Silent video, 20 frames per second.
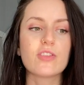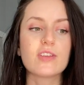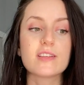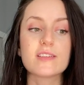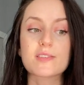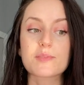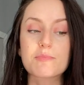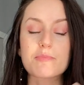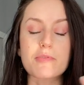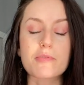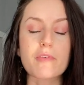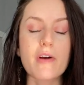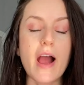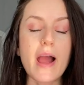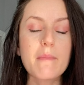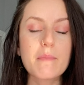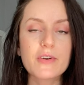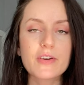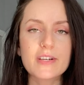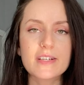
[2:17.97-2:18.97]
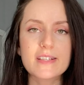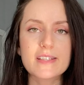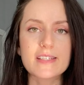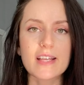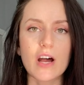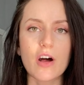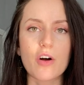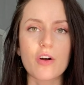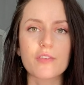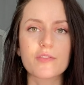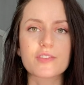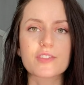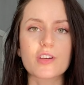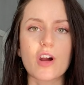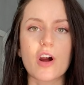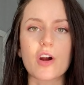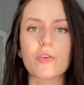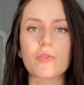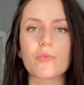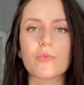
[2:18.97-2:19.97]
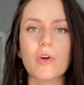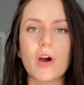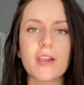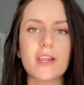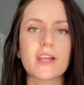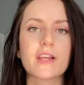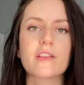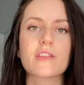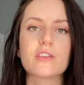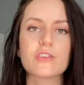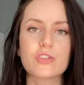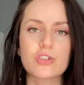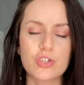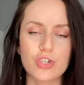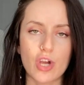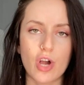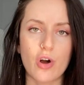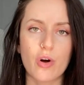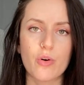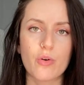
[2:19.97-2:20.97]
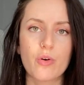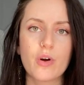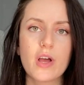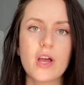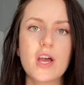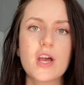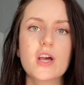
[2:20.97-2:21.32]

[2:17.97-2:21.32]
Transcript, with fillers: these primary selves are running the show.